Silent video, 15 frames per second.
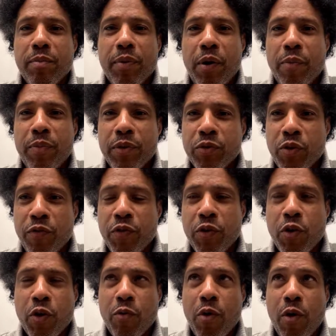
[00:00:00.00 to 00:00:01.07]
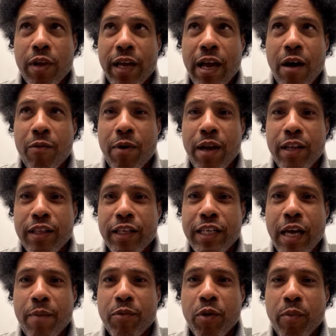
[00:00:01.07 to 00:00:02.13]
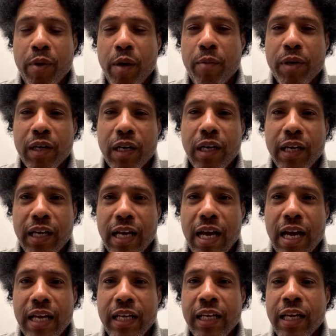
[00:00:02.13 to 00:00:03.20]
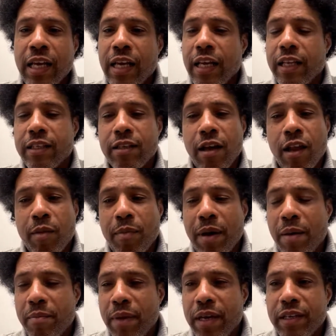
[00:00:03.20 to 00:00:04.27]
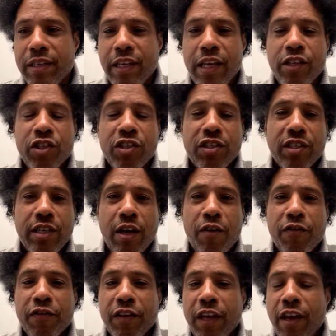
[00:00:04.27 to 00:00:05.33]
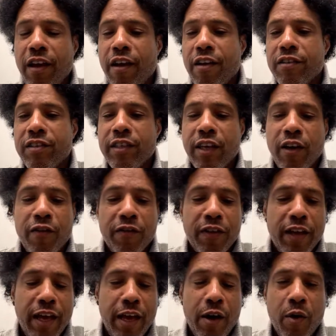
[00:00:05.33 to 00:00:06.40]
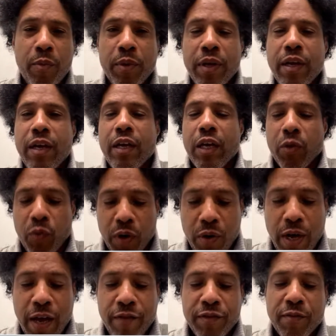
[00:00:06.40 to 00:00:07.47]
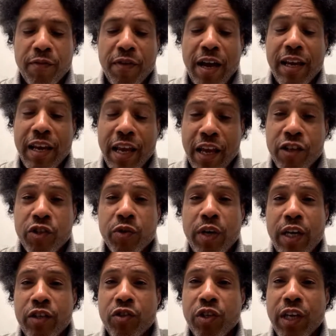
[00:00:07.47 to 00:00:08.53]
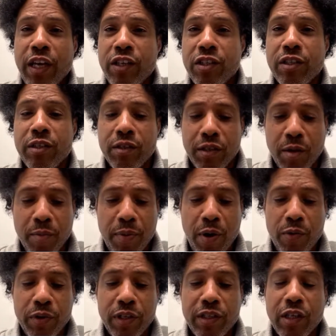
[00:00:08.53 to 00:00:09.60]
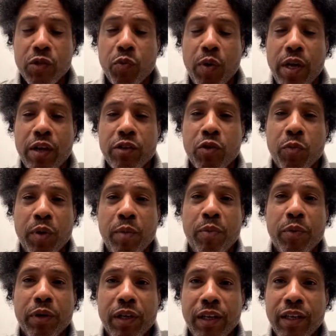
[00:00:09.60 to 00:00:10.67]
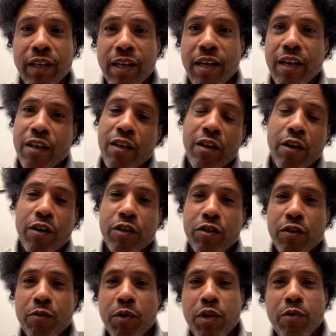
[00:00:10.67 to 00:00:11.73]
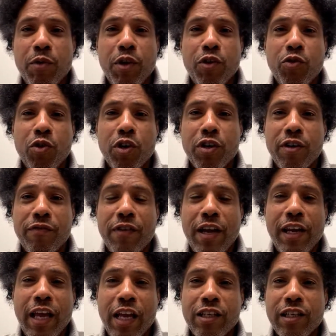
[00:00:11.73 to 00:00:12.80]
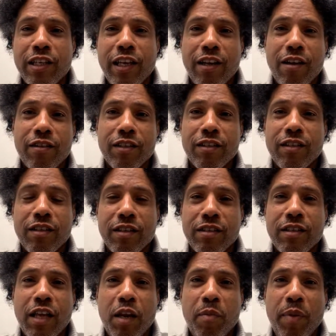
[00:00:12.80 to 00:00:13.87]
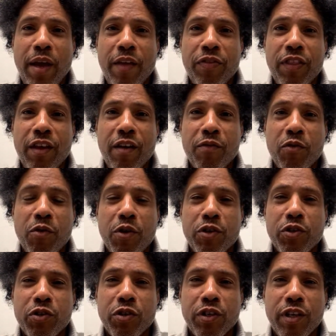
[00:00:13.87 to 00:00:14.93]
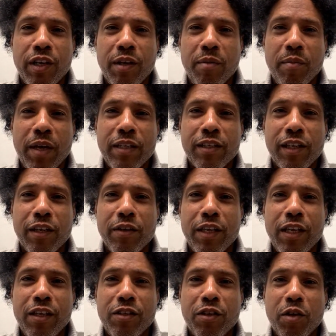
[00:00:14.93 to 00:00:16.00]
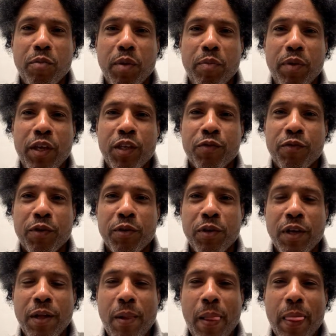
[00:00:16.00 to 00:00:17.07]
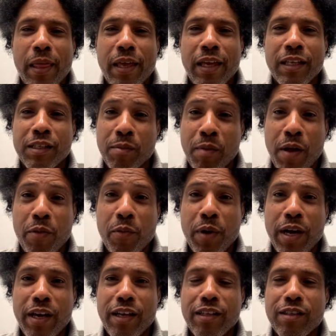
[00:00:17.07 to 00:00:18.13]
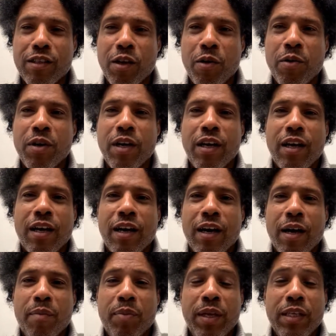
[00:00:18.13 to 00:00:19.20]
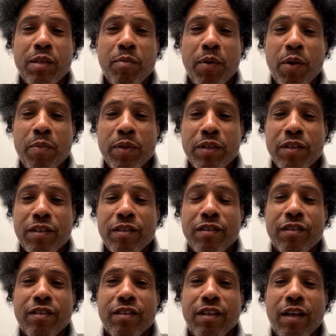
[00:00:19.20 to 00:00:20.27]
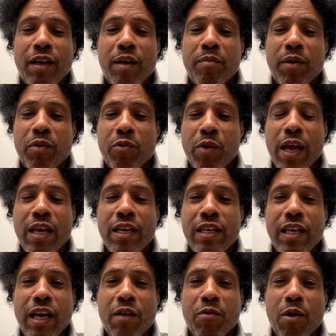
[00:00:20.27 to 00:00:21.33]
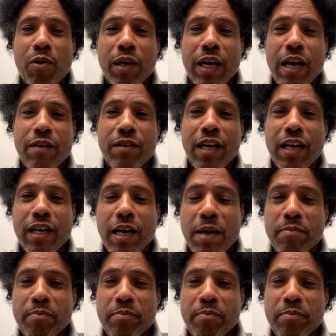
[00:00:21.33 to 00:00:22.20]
Purpose, or if you go to Rolling Out right at the top, you'll be able to click on it. It's all about meditation, self-care, self-help. It will have some financial education components as well, so people can, because when you're doing good financially and on a steady path there, of course, it makes it a little easier to be peaceful in some other ways. So, Peace and Purpose, but Randy at rollingout.com.